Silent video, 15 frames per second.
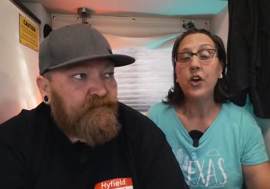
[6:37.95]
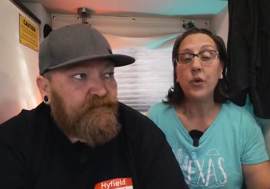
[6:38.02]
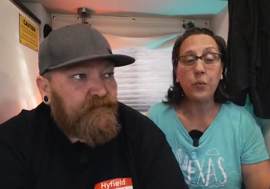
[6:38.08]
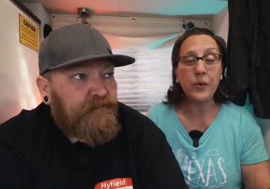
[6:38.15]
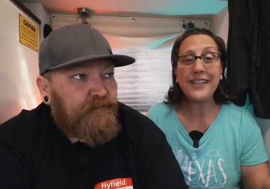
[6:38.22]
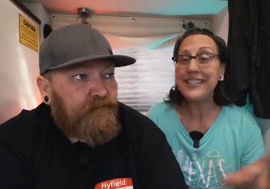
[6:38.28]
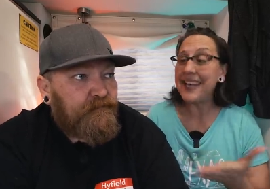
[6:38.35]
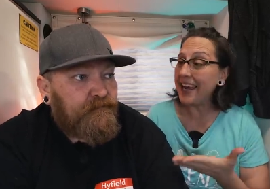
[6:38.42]

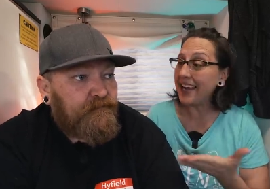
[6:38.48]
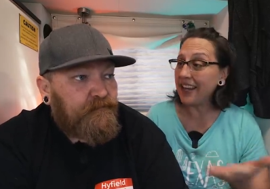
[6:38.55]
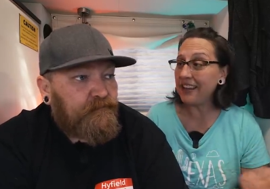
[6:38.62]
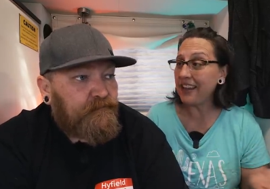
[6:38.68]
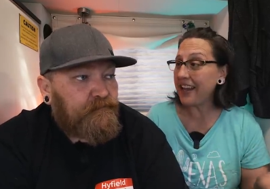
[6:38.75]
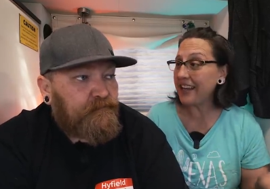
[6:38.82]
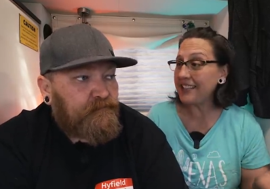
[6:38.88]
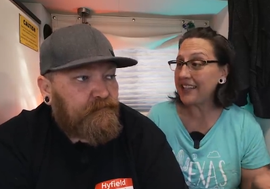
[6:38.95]
Speaker 1: We take a
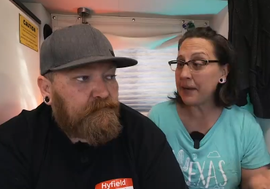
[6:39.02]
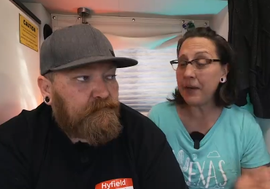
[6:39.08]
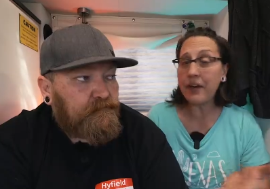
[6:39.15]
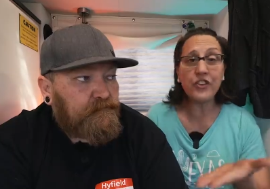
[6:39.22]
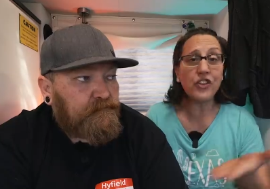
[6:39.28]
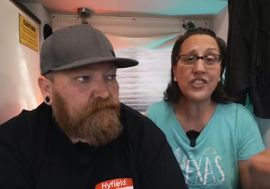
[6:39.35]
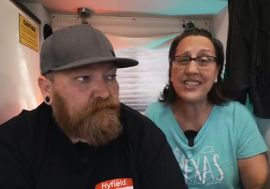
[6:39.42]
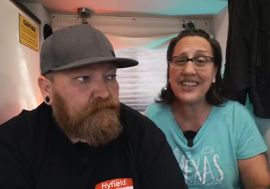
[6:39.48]
lot of time off.
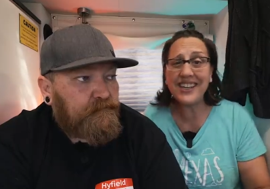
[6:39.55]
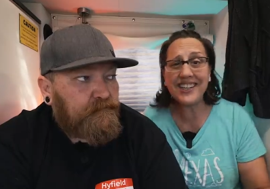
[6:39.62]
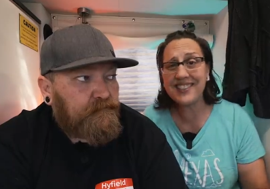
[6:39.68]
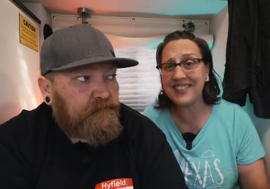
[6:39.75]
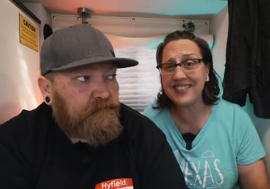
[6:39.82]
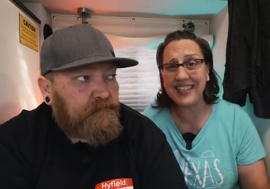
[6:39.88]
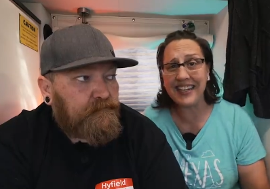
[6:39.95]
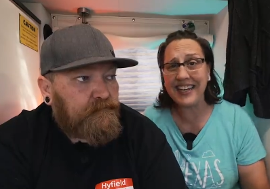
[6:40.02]
You see us
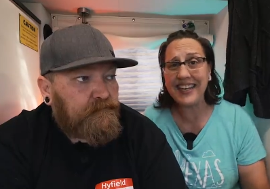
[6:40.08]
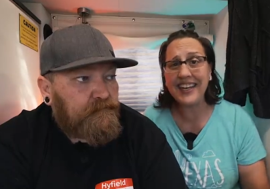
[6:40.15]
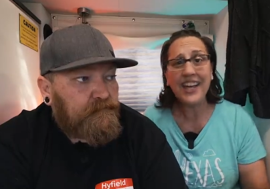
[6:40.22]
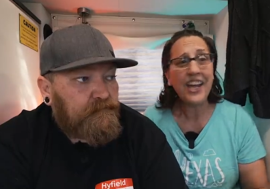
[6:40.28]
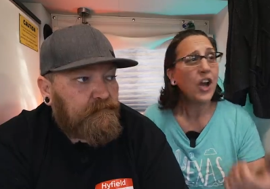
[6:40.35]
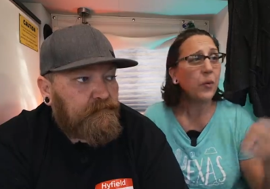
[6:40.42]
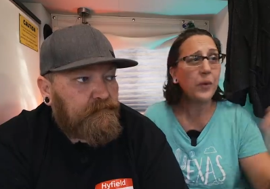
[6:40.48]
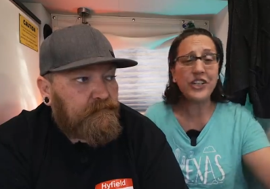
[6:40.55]
sitting.
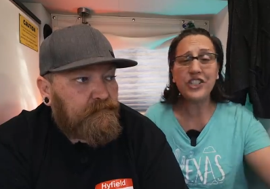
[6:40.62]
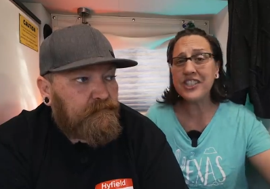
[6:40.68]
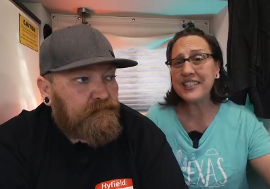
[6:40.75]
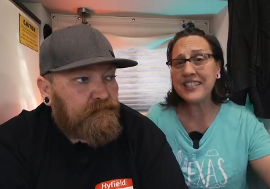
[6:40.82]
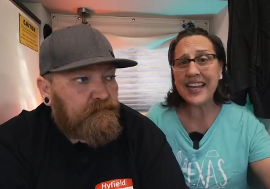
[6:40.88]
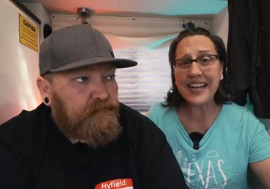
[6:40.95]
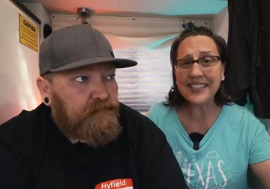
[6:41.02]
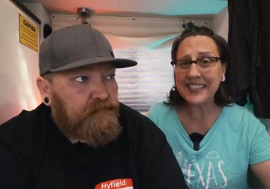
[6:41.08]
We just
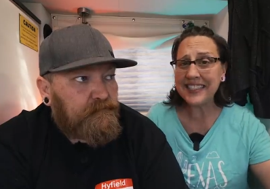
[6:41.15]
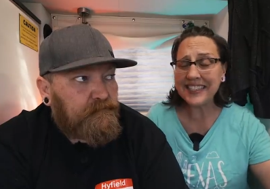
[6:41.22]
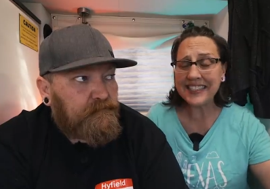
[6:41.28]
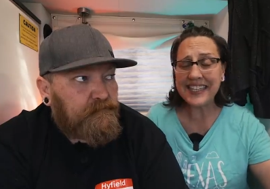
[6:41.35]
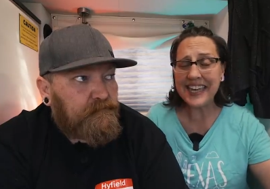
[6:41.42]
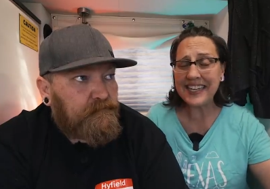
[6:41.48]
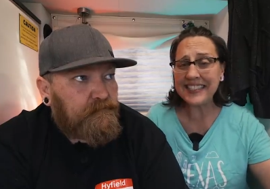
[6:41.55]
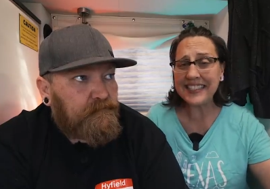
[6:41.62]
sat six
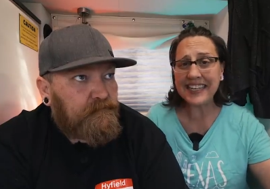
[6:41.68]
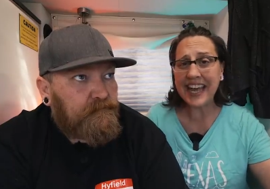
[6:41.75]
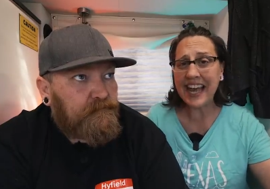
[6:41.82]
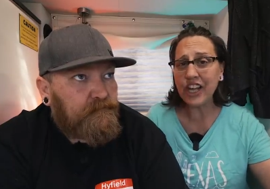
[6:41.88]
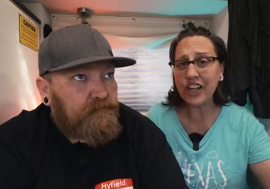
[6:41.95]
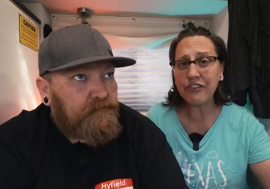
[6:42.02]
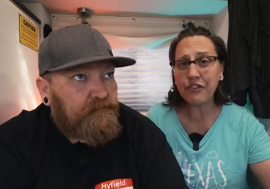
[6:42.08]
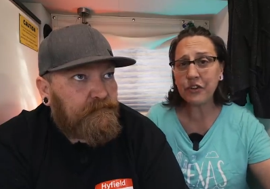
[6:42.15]
days in
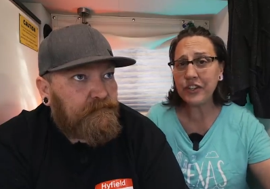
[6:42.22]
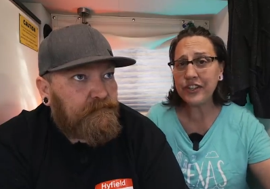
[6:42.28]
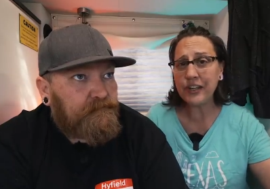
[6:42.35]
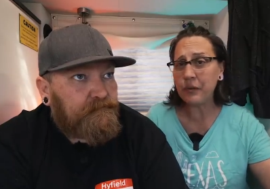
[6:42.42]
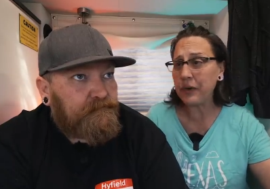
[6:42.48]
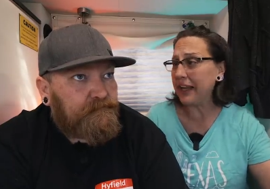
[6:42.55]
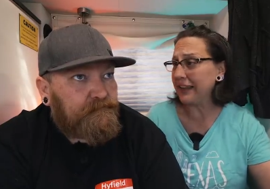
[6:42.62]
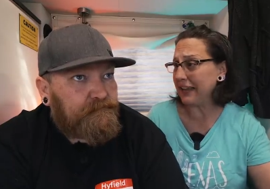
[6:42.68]
California,
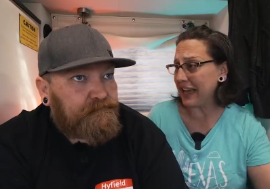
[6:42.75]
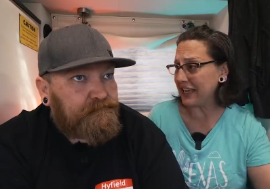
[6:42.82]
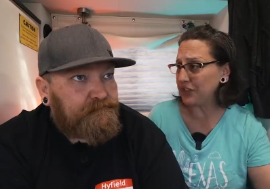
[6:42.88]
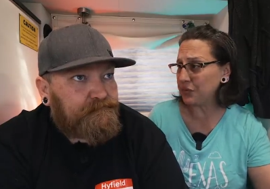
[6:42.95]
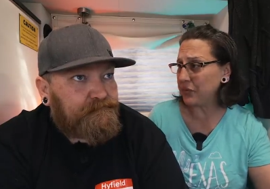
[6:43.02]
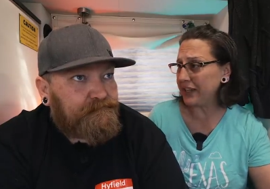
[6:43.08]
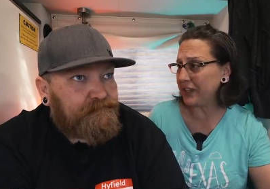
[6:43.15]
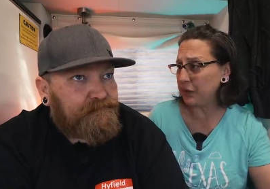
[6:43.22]
what, last
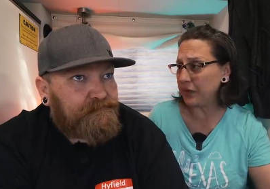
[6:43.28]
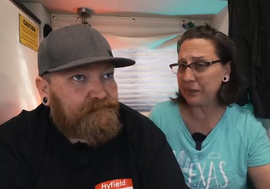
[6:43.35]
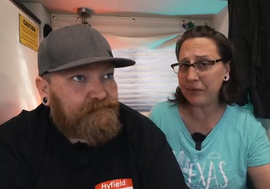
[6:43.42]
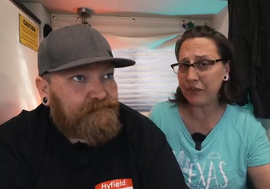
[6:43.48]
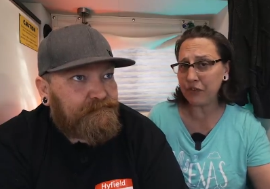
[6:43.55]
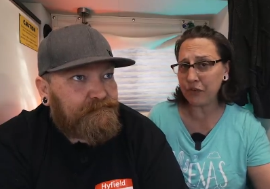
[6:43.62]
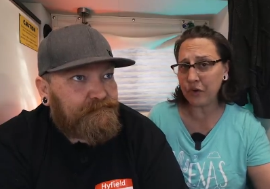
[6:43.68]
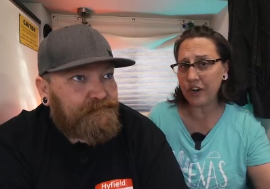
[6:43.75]
week, week
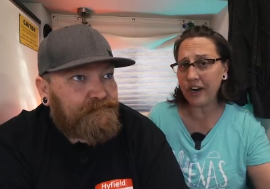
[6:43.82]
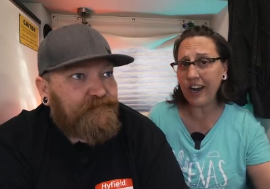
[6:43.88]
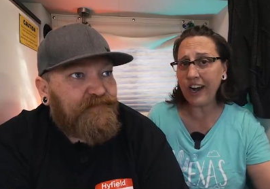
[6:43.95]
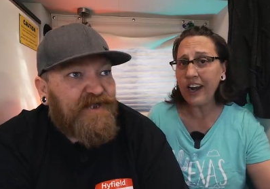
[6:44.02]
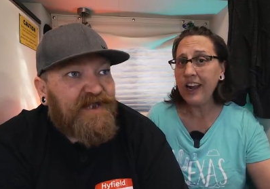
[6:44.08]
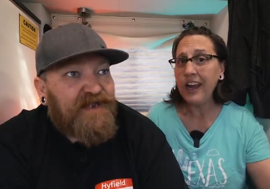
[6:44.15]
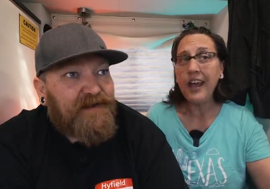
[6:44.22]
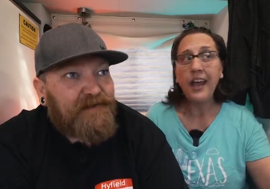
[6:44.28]
before?
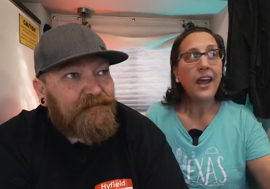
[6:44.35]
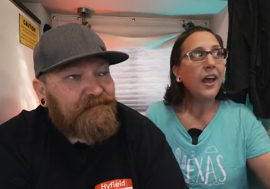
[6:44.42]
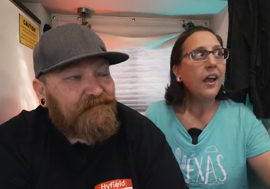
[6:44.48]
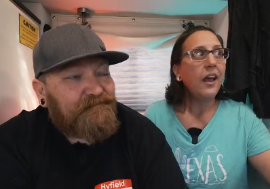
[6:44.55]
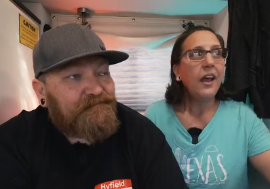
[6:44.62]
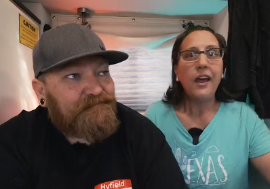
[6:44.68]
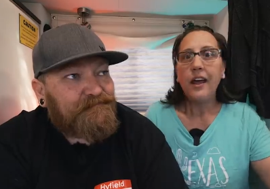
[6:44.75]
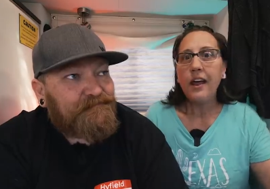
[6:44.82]
Yeah
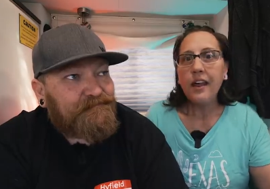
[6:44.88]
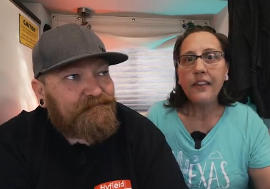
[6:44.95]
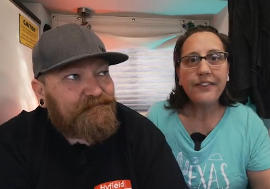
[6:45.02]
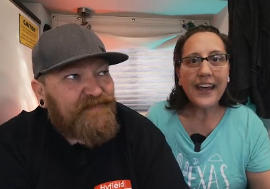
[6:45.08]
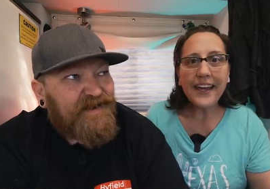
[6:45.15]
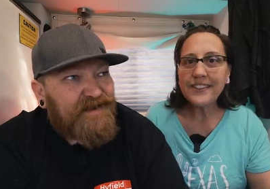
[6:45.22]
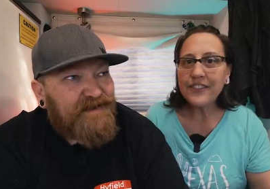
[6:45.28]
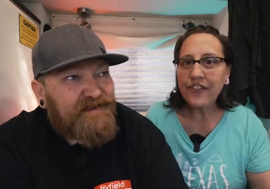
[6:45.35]

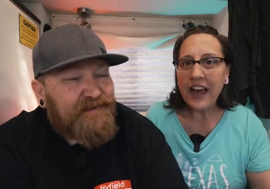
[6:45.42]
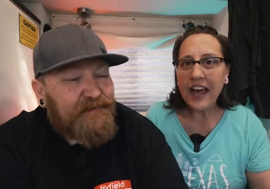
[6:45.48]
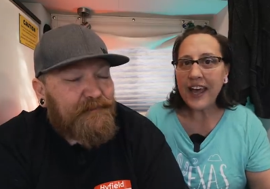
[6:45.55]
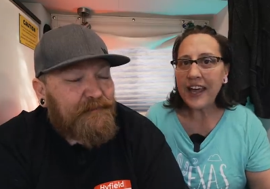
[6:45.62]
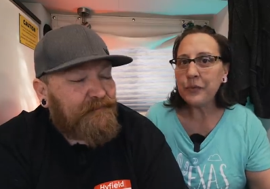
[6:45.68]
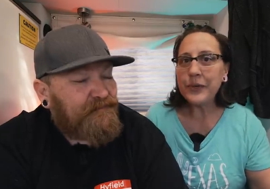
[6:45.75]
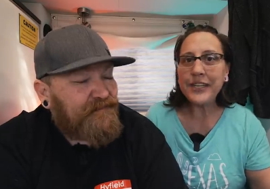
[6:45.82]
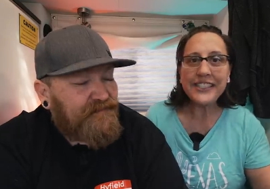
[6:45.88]
that's
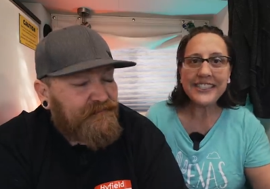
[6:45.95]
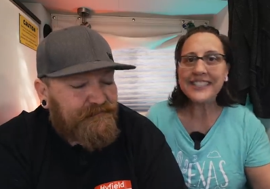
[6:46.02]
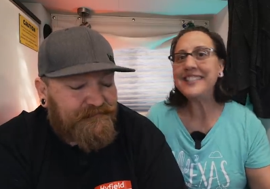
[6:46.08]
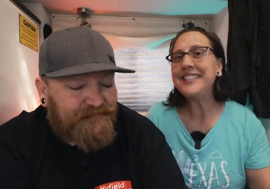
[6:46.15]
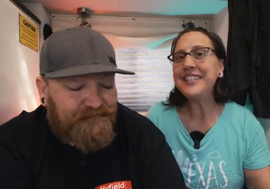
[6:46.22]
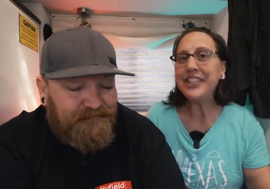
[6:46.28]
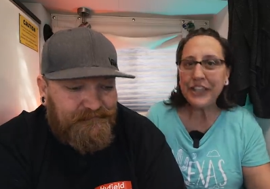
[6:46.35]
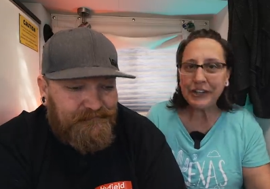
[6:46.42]
fine. We
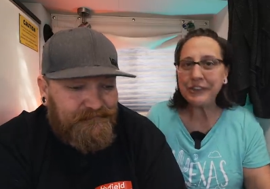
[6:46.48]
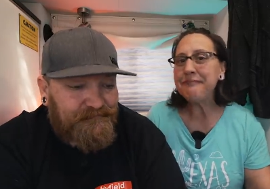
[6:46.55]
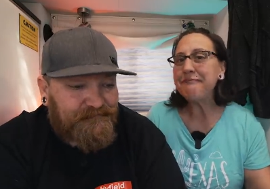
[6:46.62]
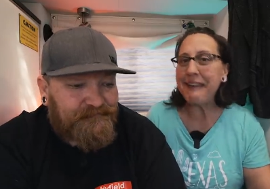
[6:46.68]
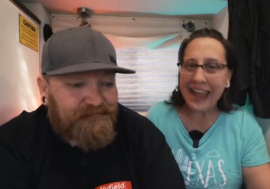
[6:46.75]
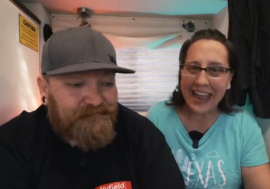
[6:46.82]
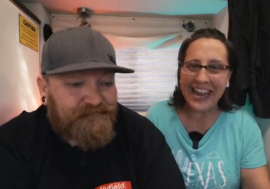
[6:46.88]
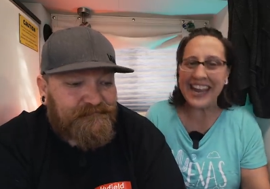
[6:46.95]
still make